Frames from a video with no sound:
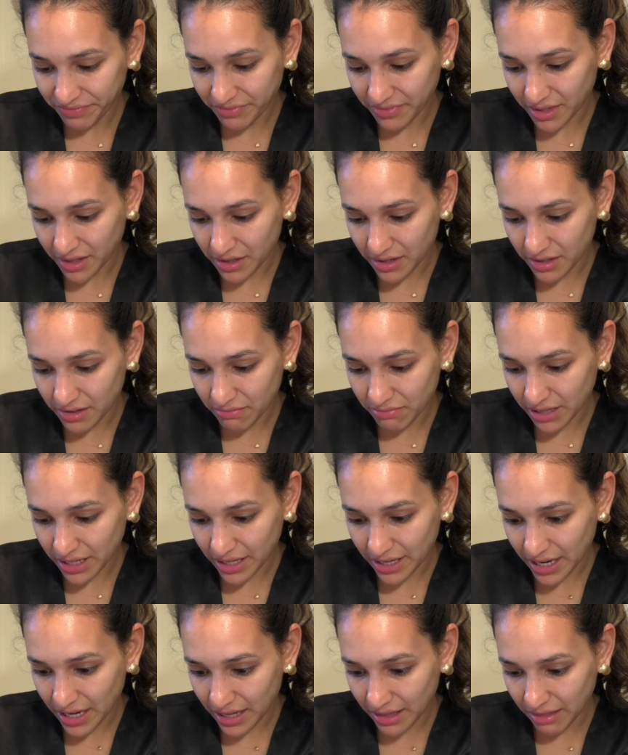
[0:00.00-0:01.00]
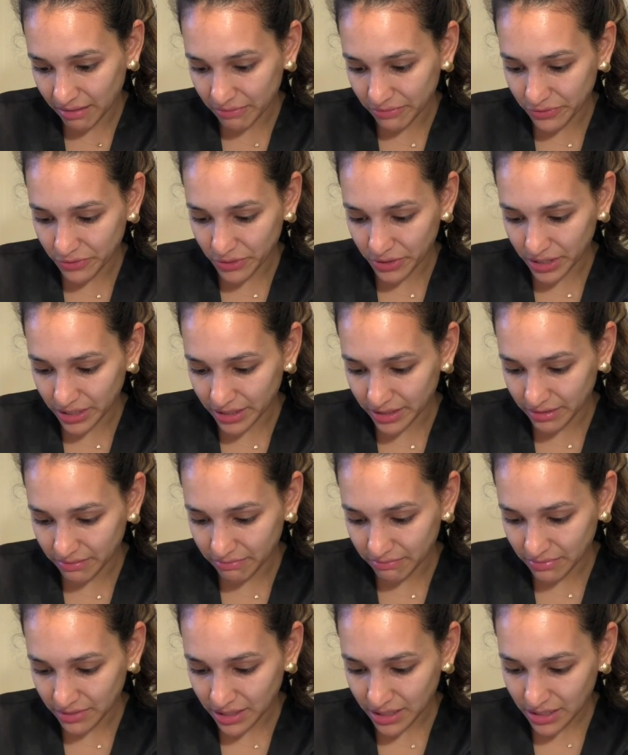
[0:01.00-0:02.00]
I had them for
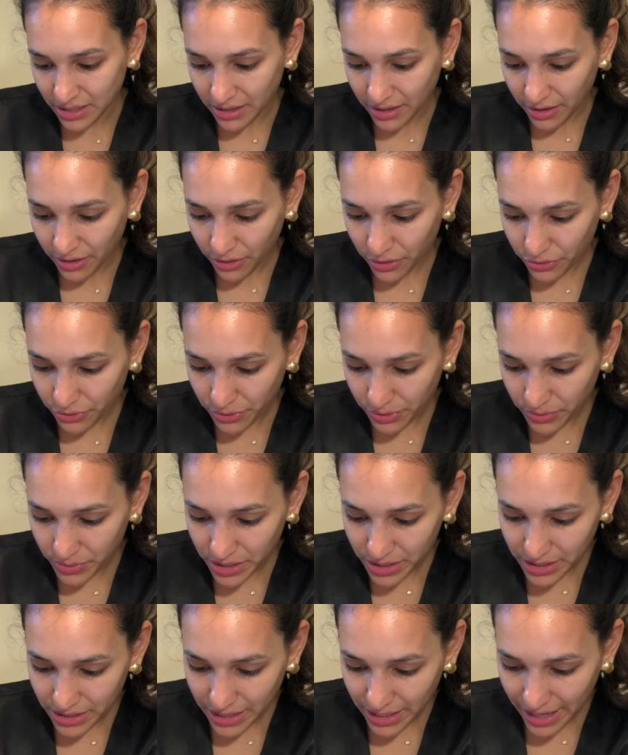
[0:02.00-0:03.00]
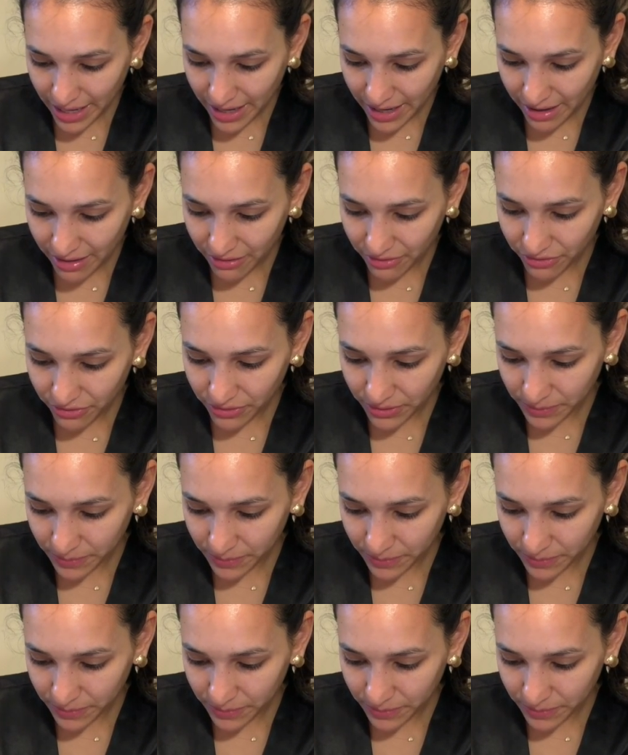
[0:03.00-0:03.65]
like 3 weeks and a half,